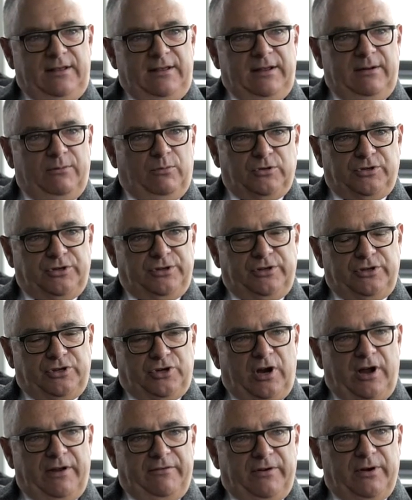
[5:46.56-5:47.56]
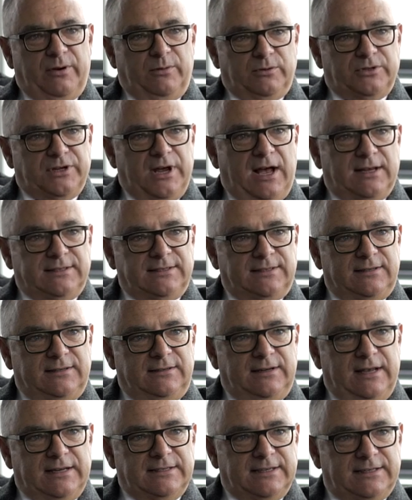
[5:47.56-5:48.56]
it wasn't the driver, it was us
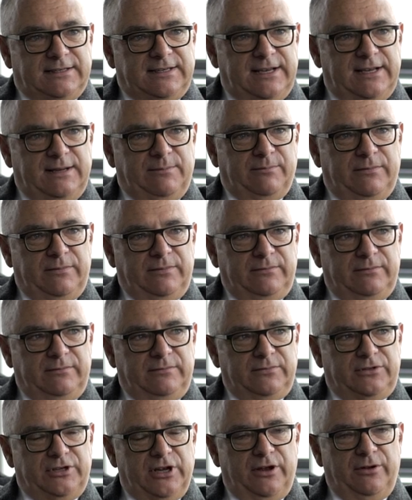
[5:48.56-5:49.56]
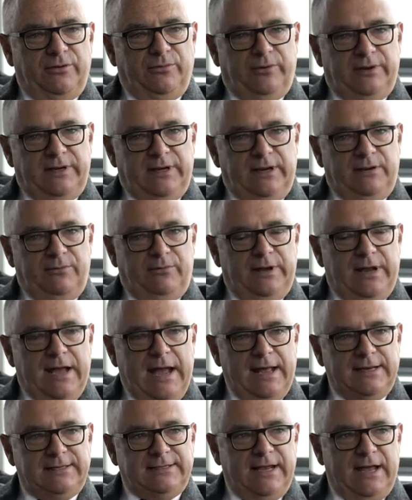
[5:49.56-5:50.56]
as a team. So we, we
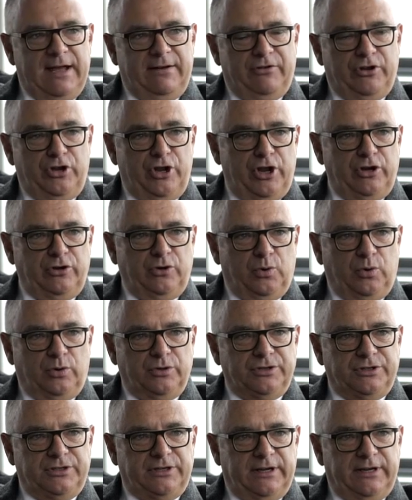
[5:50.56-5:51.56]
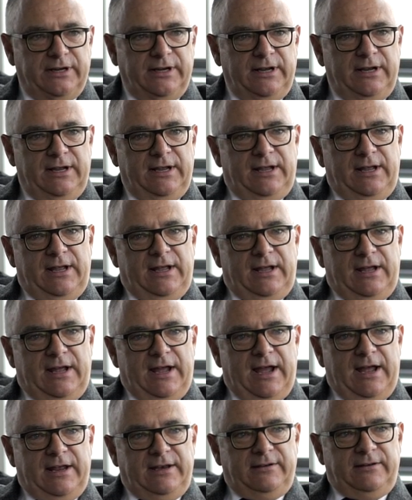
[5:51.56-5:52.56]
had to have a known quantity.
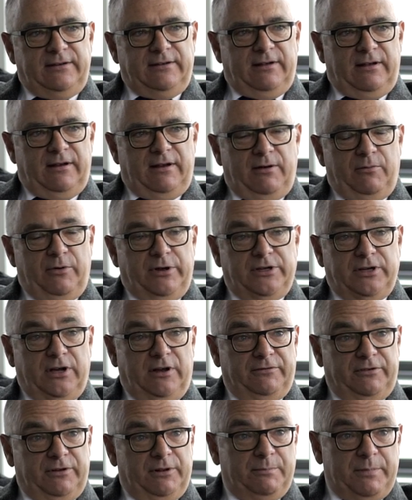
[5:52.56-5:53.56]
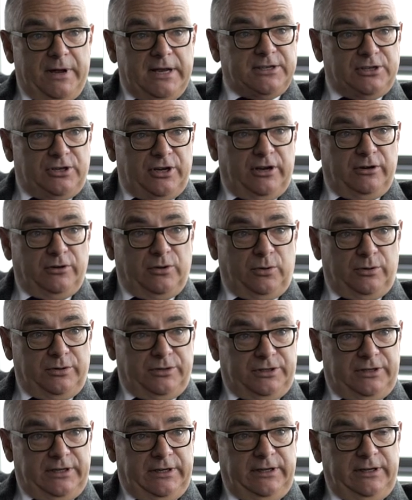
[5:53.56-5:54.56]
And, and I went after the best known
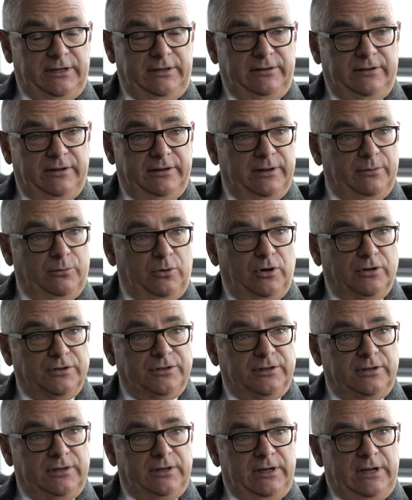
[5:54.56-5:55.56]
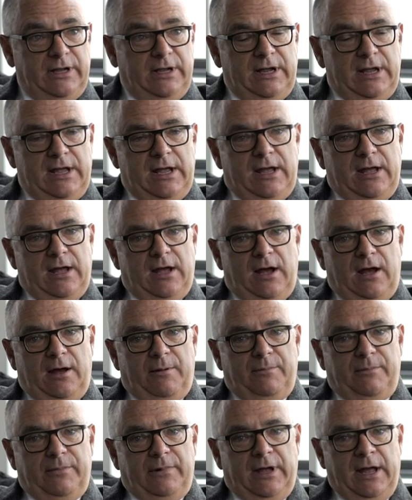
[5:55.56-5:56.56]
quantity that there was.
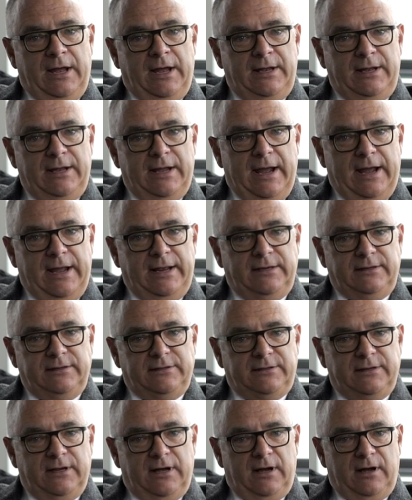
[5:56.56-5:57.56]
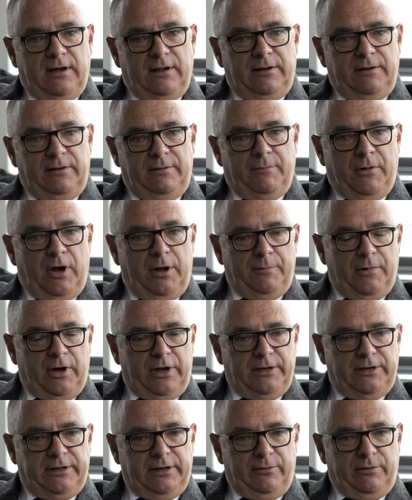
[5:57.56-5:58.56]
Um, and uh, in my
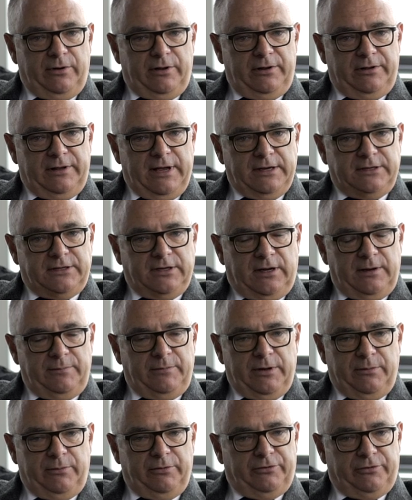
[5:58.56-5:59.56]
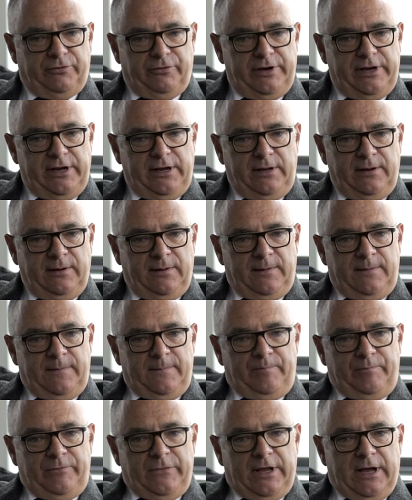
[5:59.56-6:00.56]
mind, there were, at that time, there were three
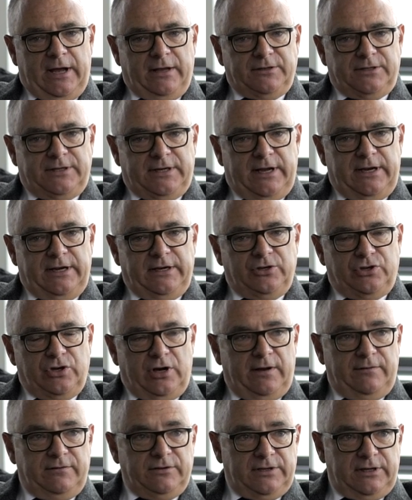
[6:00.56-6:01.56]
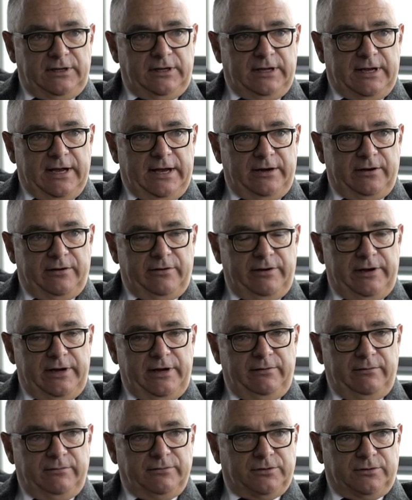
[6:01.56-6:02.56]
outstanding drivers in the
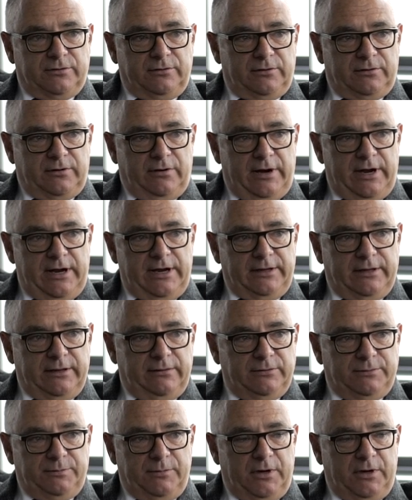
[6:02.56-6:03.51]
category. It was Craig, there was